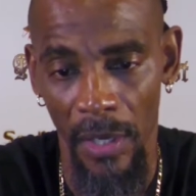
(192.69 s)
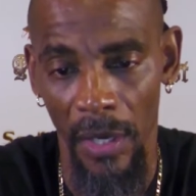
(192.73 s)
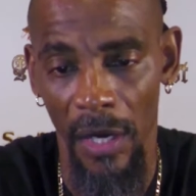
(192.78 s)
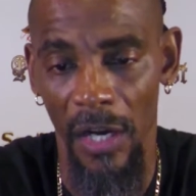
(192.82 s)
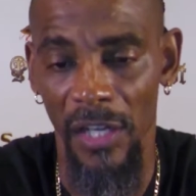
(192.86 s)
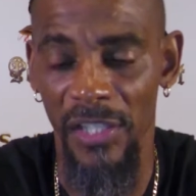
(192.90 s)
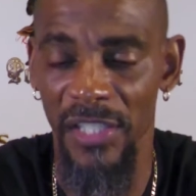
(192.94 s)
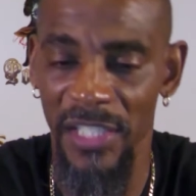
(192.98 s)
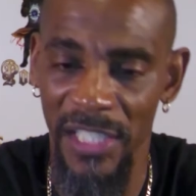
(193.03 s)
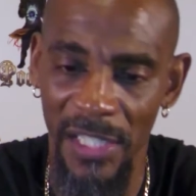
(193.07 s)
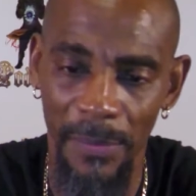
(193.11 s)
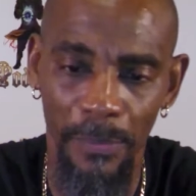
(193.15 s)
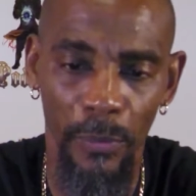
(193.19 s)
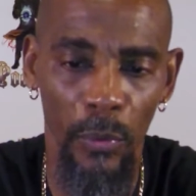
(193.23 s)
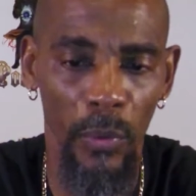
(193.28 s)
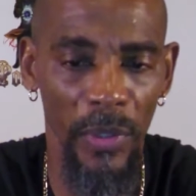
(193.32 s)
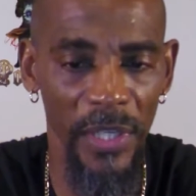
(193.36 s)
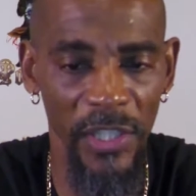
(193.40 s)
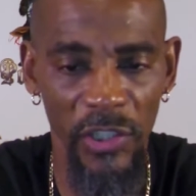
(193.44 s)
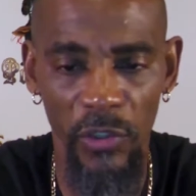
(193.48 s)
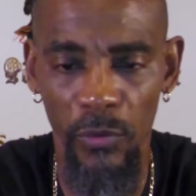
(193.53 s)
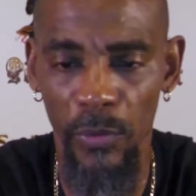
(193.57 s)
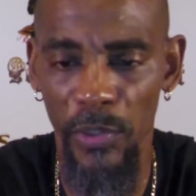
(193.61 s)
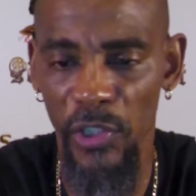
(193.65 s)
A simple
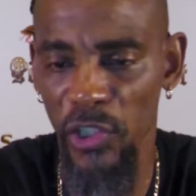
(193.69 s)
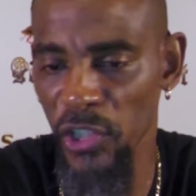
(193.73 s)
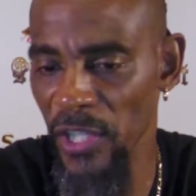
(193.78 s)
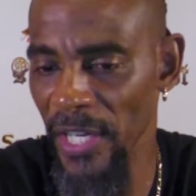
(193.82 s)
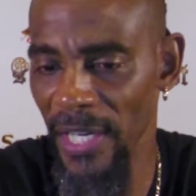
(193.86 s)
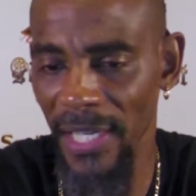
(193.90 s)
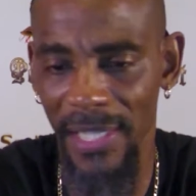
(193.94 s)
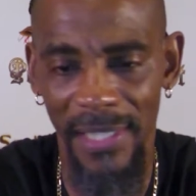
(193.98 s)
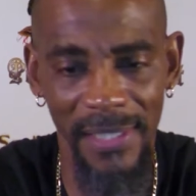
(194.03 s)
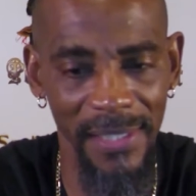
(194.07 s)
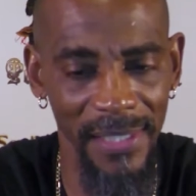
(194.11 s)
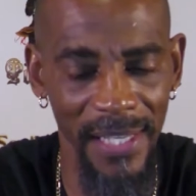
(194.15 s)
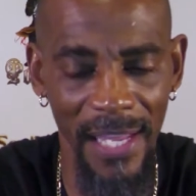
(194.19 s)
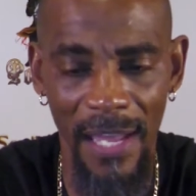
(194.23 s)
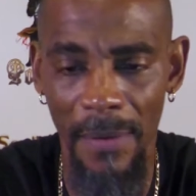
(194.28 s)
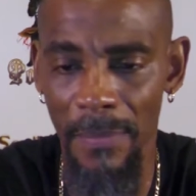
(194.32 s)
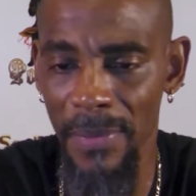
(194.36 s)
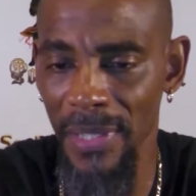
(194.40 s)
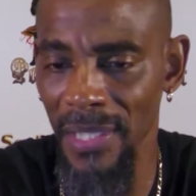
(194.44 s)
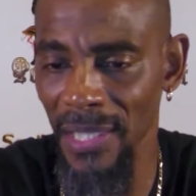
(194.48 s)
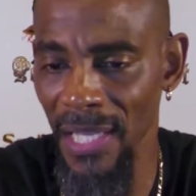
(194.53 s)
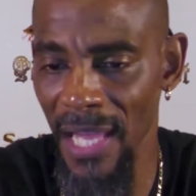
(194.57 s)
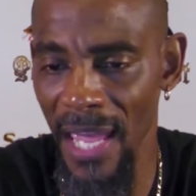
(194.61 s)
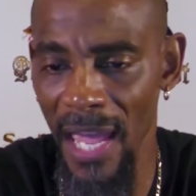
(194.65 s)
history check exam
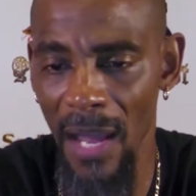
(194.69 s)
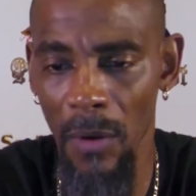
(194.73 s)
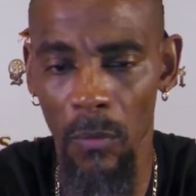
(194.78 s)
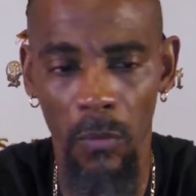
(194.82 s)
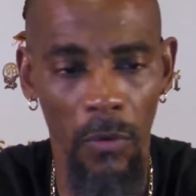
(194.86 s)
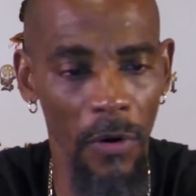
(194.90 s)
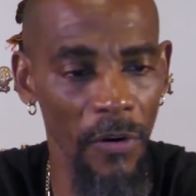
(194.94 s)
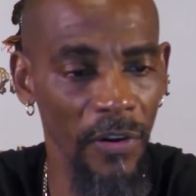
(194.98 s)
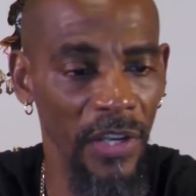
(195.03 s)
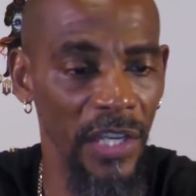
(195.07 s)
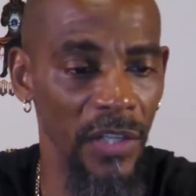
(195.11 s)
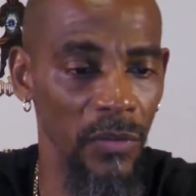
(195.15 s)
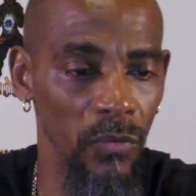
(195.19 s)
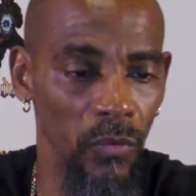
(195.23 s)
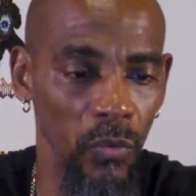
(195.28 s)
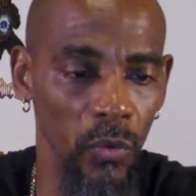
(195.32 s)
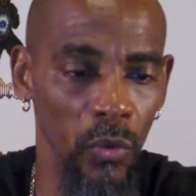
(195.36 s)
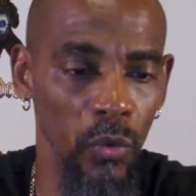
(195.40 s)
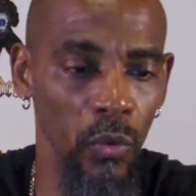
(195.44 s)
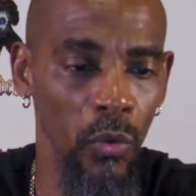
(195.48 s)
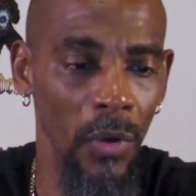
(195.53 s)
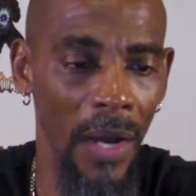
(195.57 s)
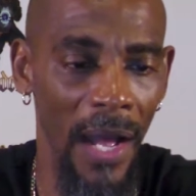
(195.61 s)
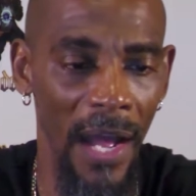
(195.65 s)
and lab work can
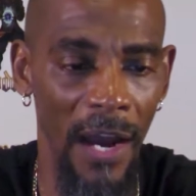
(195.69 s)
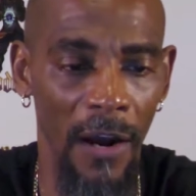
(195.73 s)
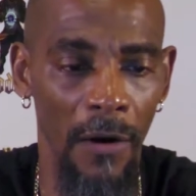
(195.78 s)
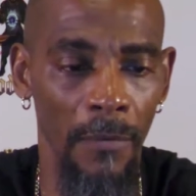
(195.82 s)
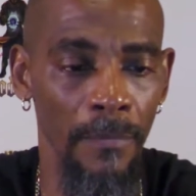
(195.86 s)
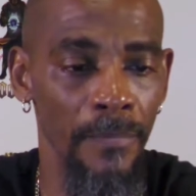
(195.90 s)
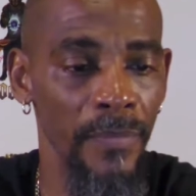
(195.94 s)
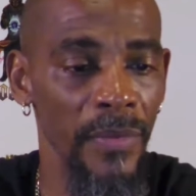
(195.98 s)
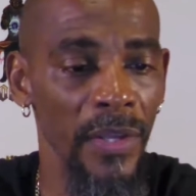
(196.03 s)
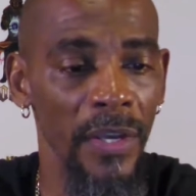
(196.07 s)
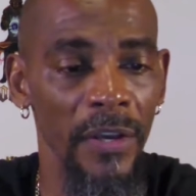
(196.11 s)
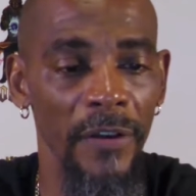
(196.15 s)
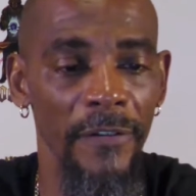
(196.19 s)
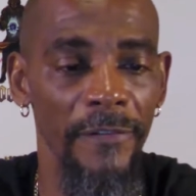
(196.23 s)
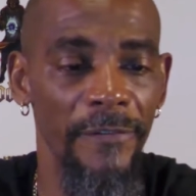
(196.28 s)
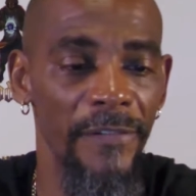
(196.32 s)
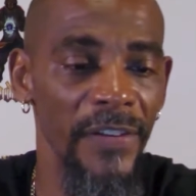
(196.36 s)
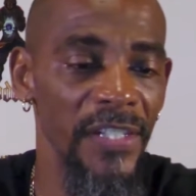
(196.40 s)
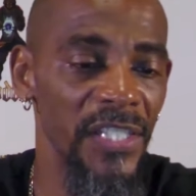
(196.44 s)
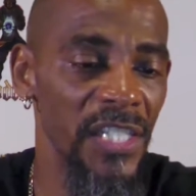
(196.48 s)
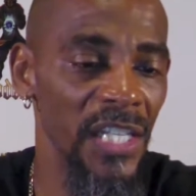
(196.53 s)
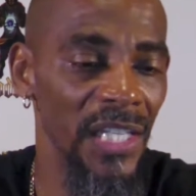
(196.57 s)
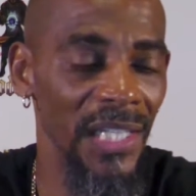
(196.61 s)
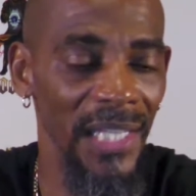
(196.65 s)
rule out
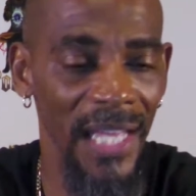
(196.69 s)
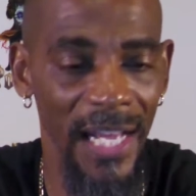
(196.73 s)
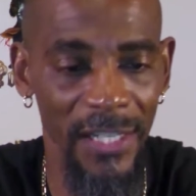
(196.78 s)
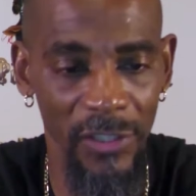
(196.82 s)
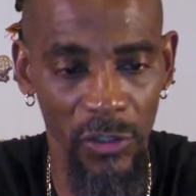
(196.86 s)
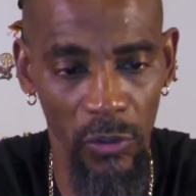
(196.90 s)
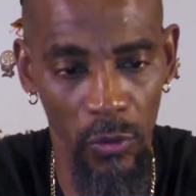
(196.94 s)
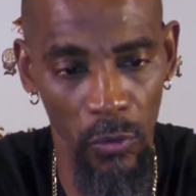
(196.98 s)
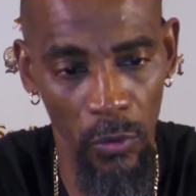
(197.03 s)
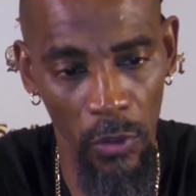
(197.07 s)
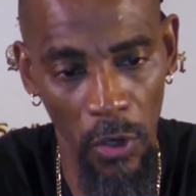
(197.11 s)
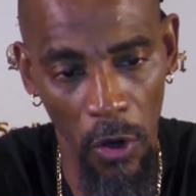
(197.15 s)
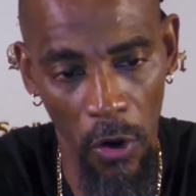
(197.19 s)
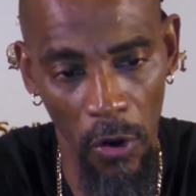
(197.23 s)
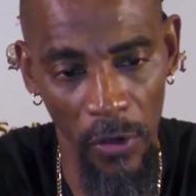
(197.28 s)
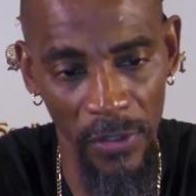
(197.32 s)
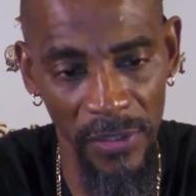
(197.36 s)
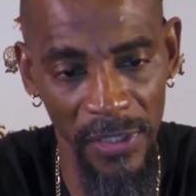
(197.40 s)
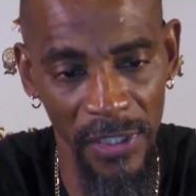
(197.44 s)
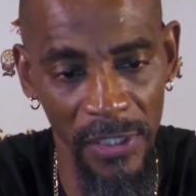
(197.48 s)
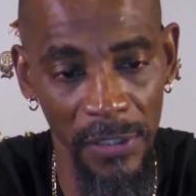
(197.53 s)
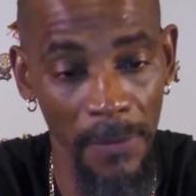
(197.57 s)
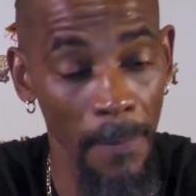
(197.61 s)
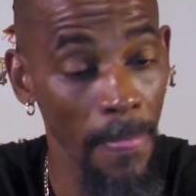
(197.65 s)
physiological
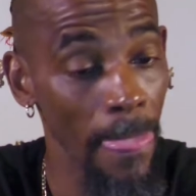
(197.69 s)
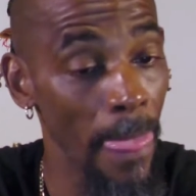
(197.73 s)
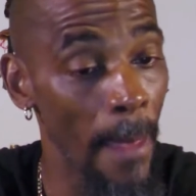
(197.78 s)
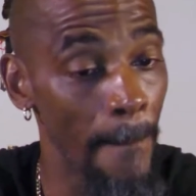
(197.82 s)
causes,